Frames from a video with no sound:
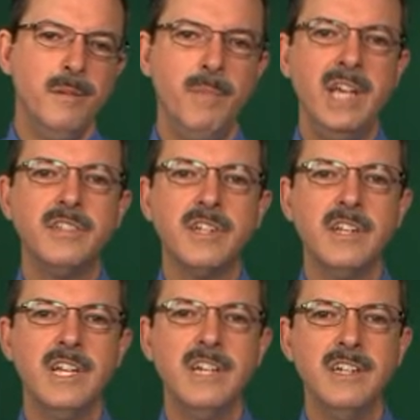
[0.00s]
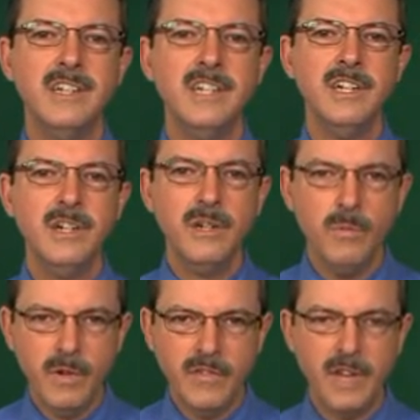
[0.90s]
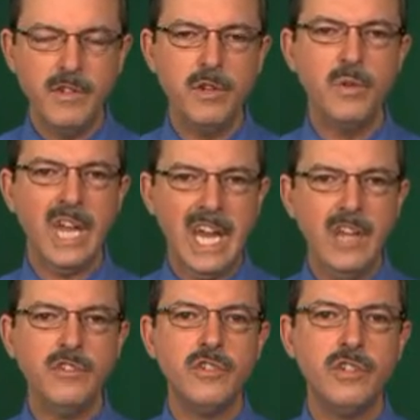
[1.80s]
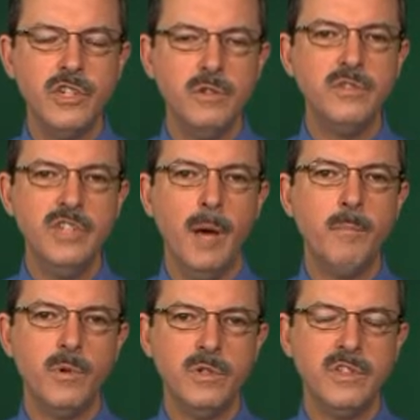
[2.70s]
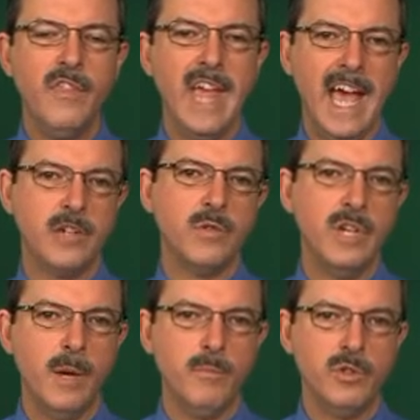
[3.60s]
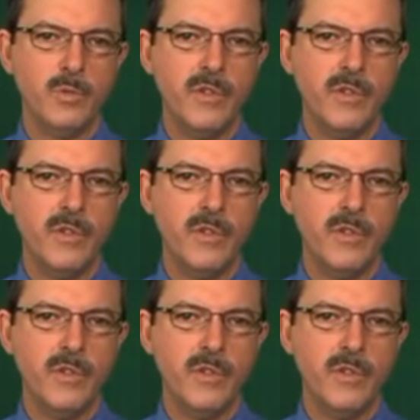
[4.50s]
Basically, we've given you easier to use numbers than the actual numbers.